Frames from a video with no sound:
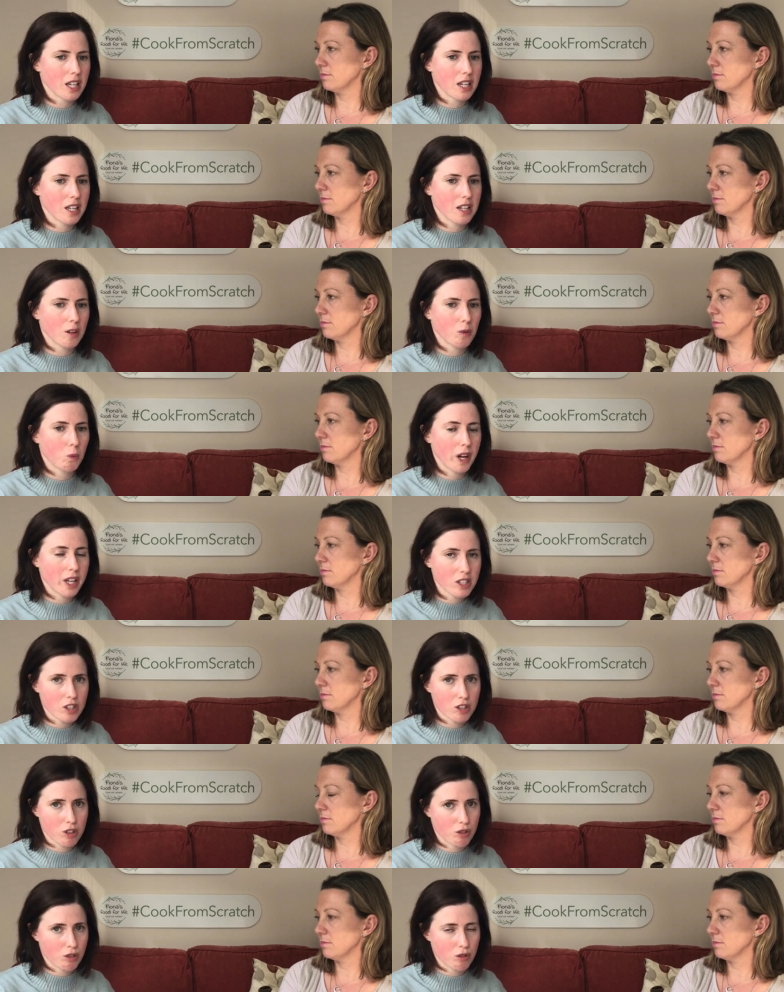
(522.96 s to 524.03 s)

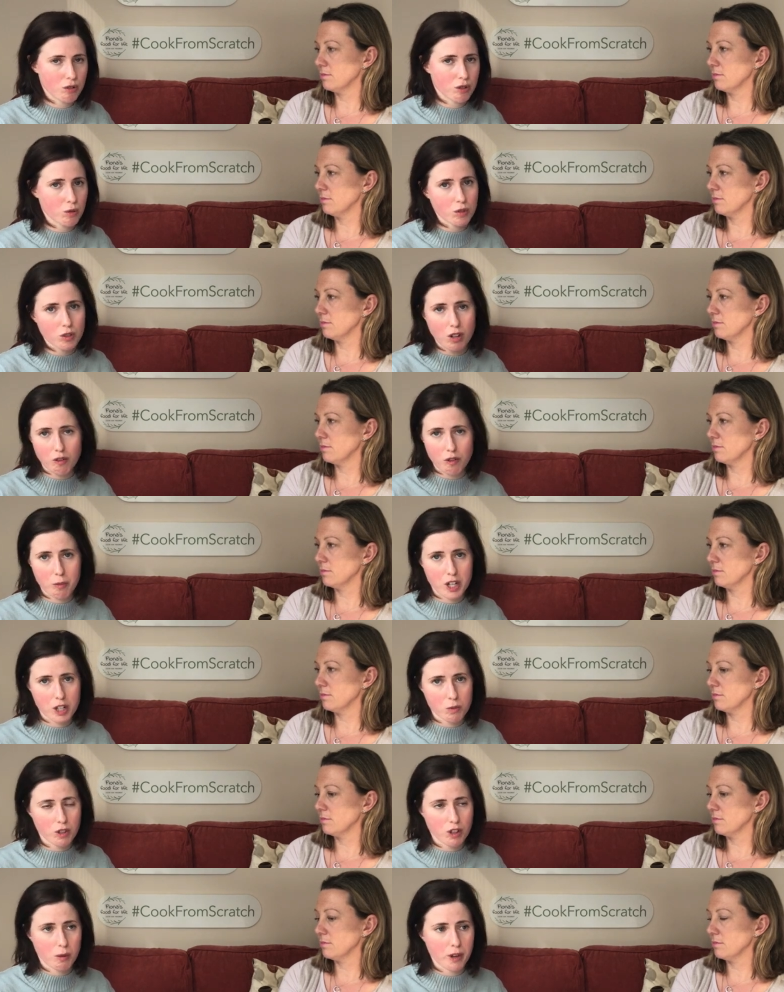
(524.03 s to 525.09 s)
Speaker 1: so his confirmation
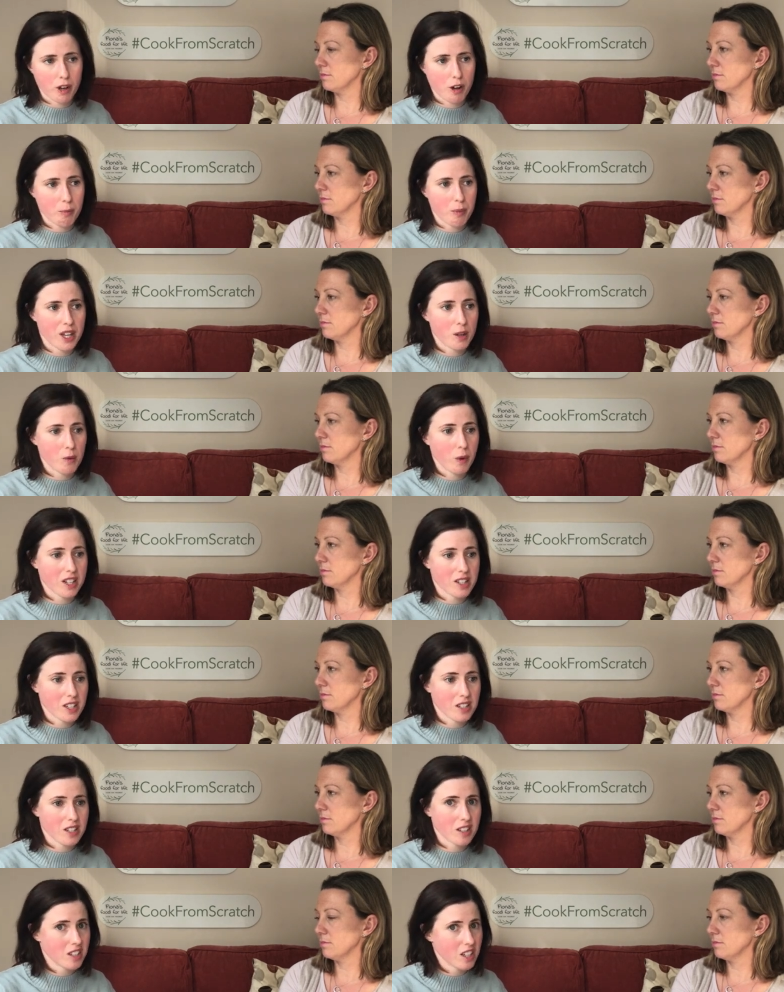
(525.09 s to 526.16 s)
was coming up, he went
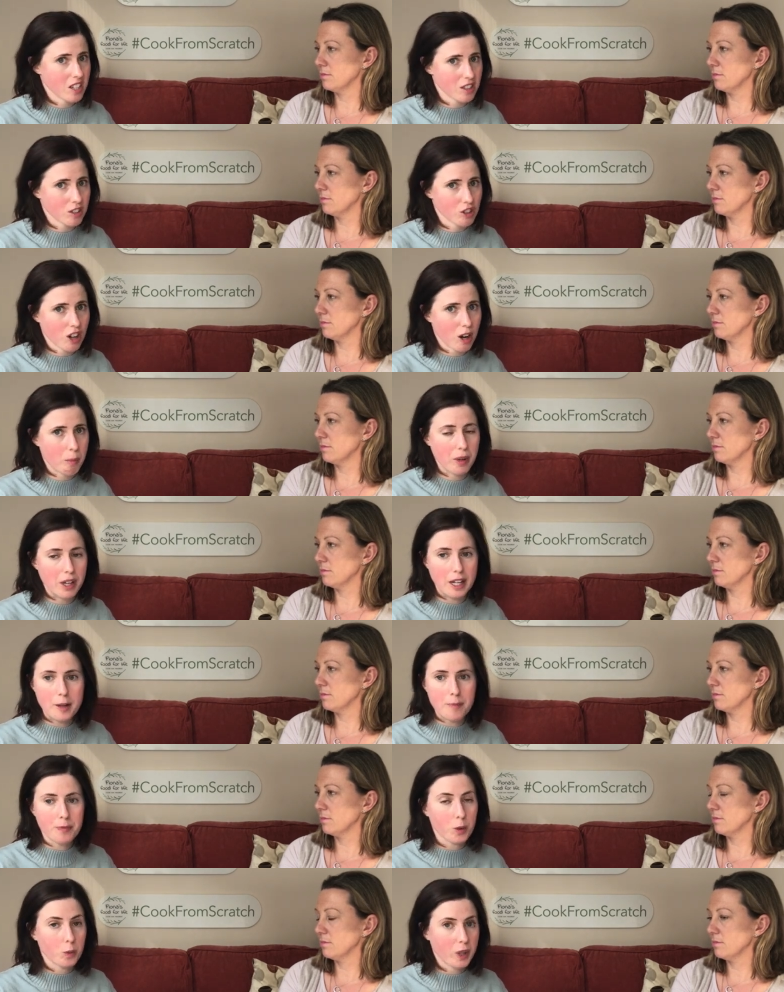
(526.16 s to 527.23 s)
into the diesel shop,
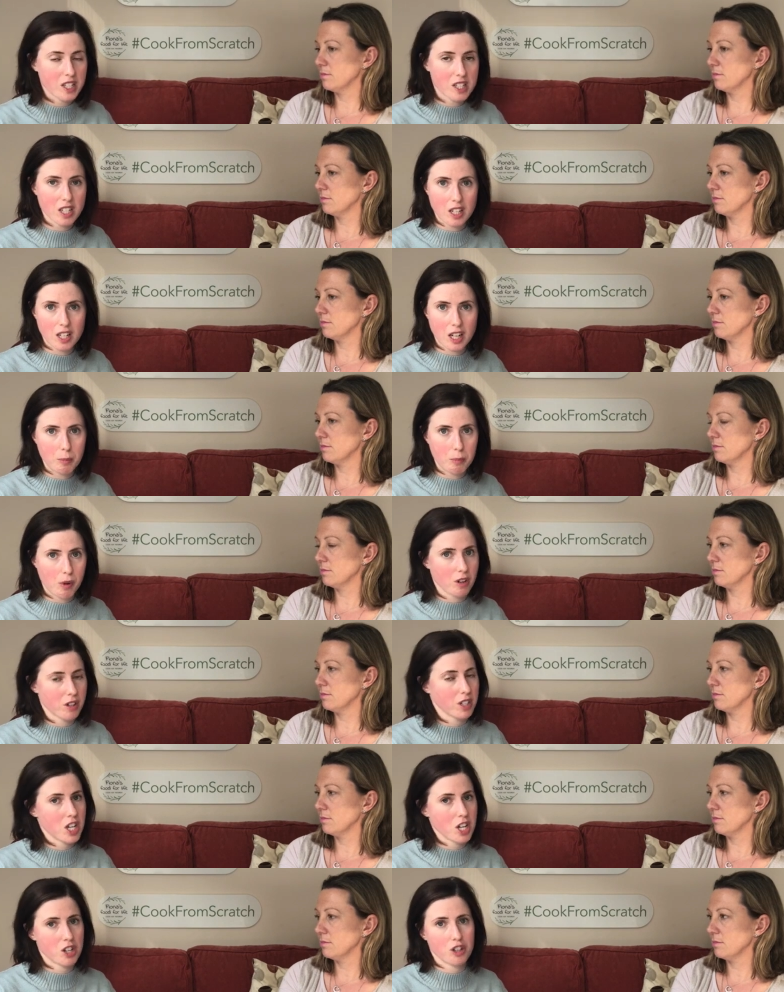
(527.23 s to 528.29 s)
went in and bought a
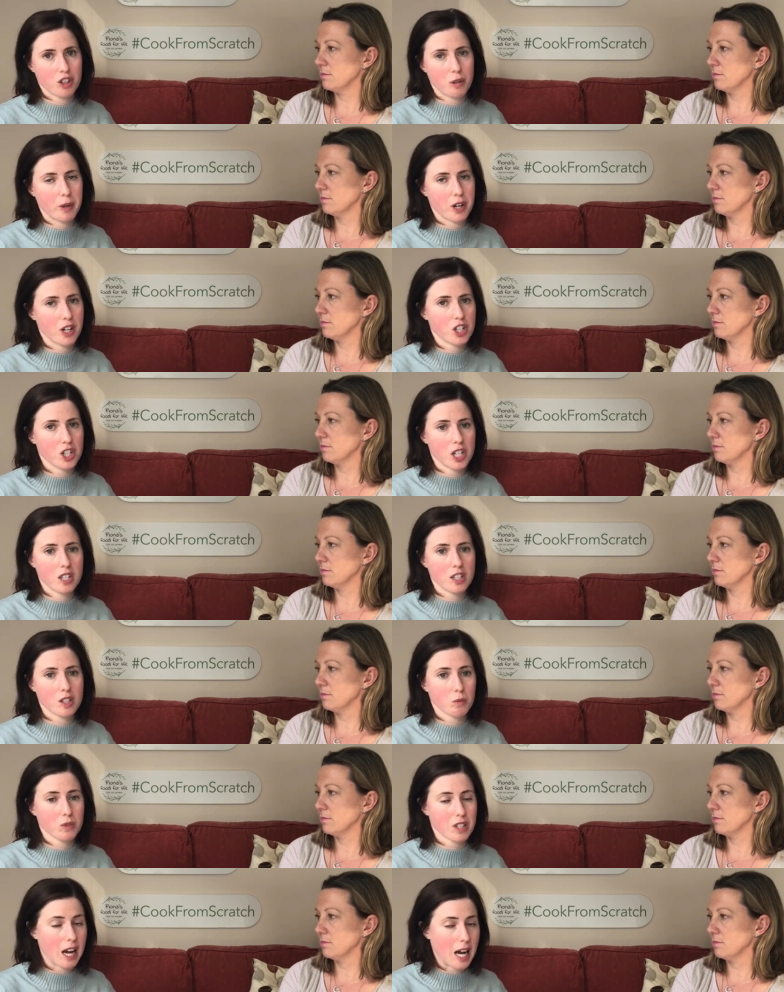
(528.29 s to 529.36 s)
t-shirt, a pair of jeans,
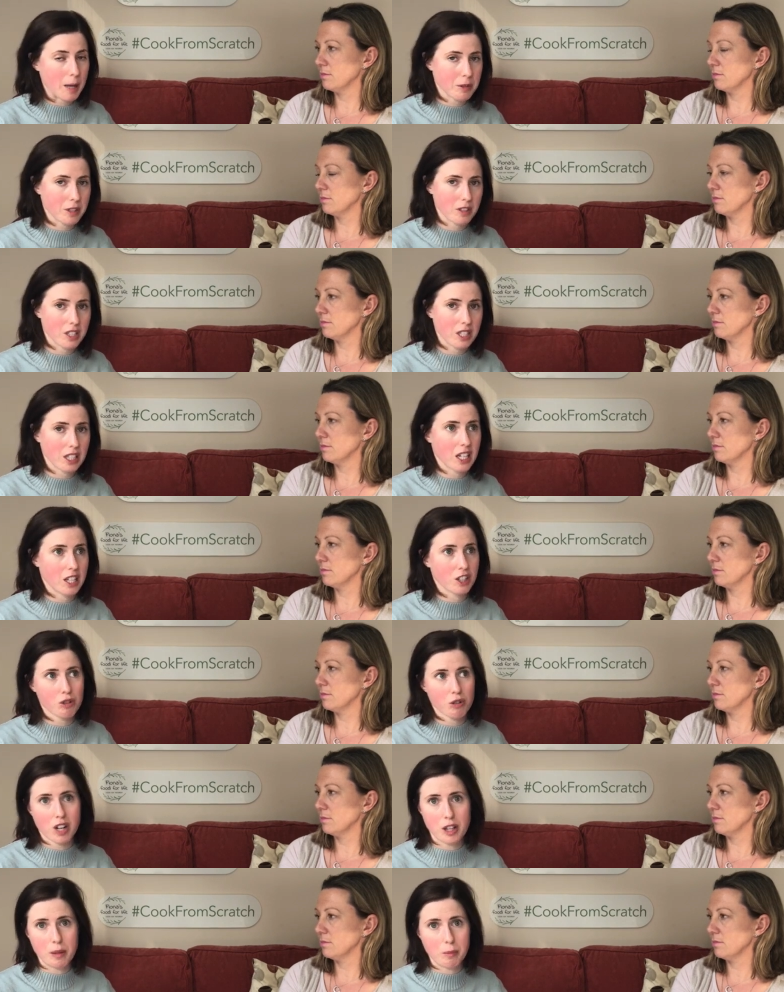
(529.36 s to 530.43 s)
was absolutely delighted,
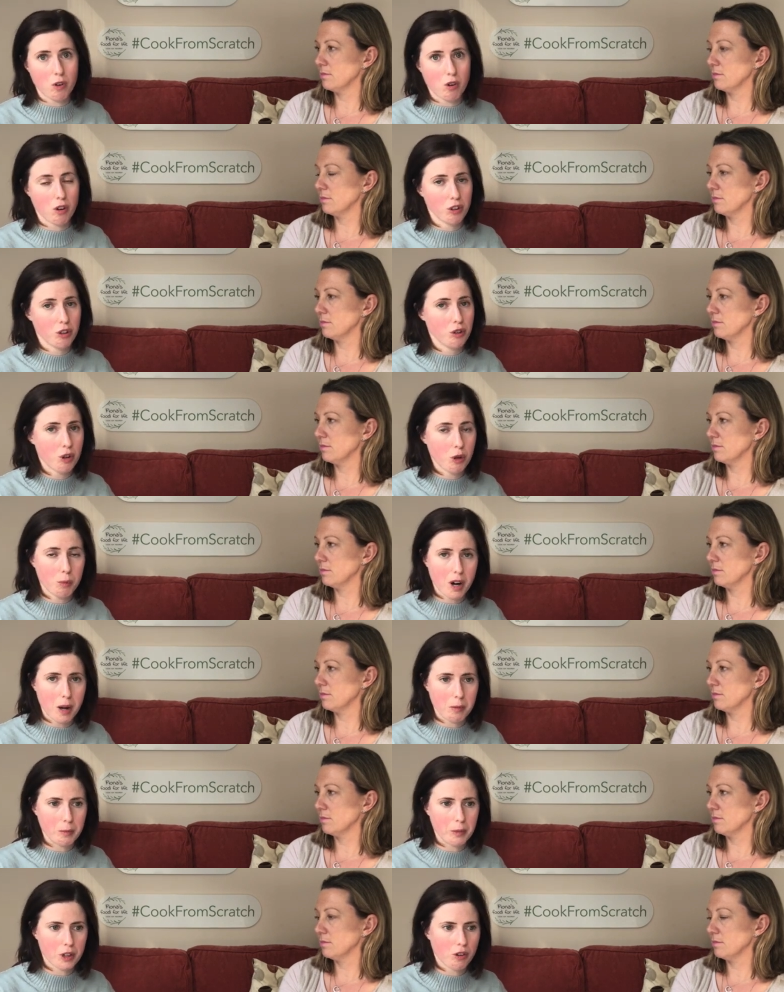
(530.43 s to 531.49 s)
tried them on, no
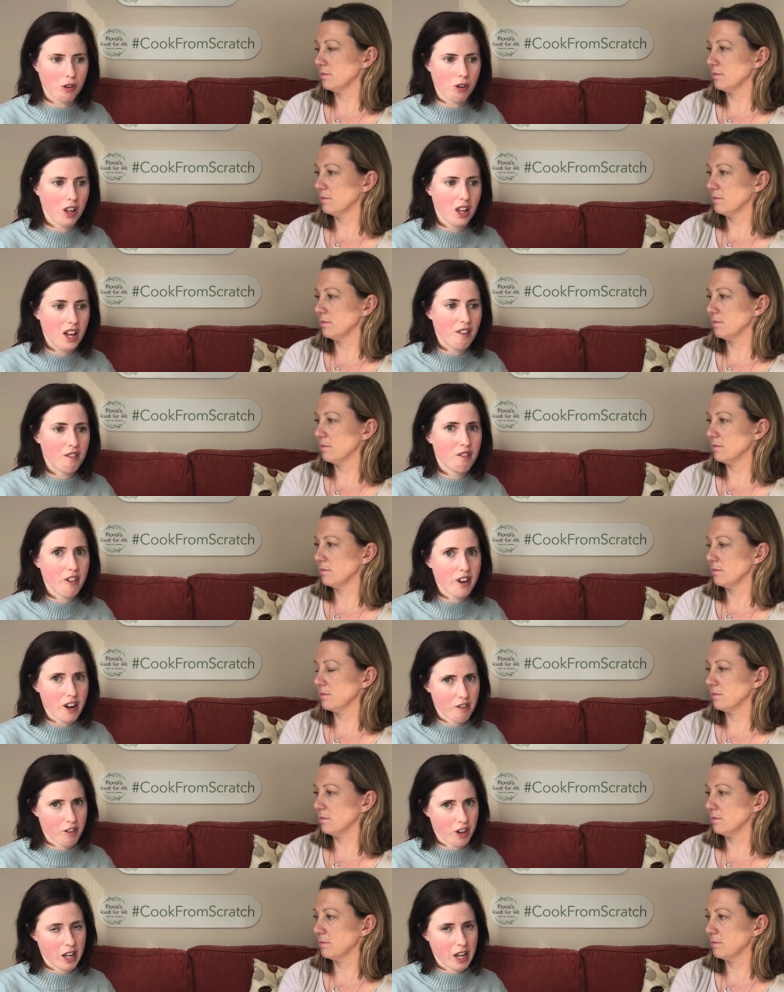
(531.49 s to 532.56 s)
problem at all, very,
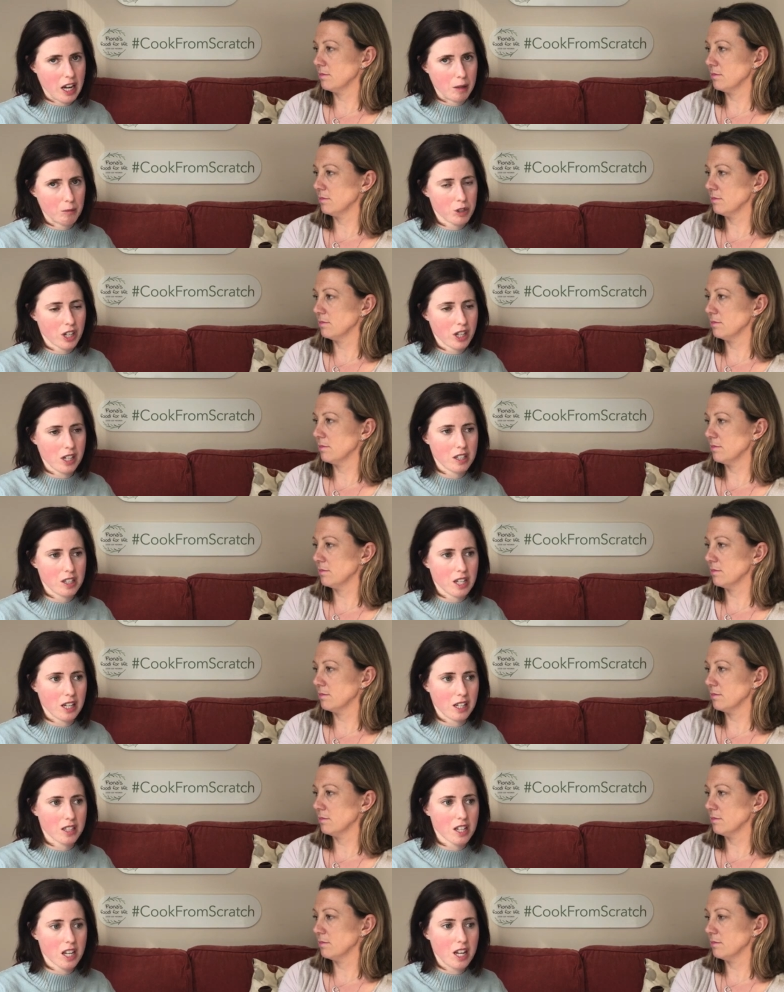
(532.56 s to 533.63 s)
very calm child.
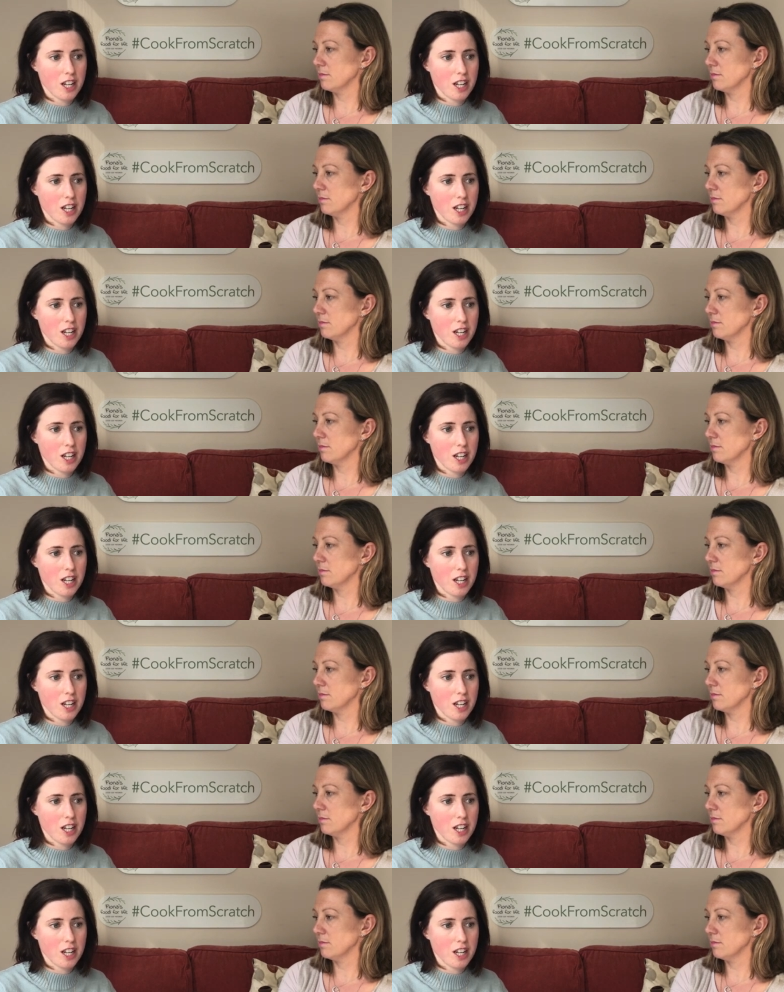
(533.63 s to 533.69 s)
And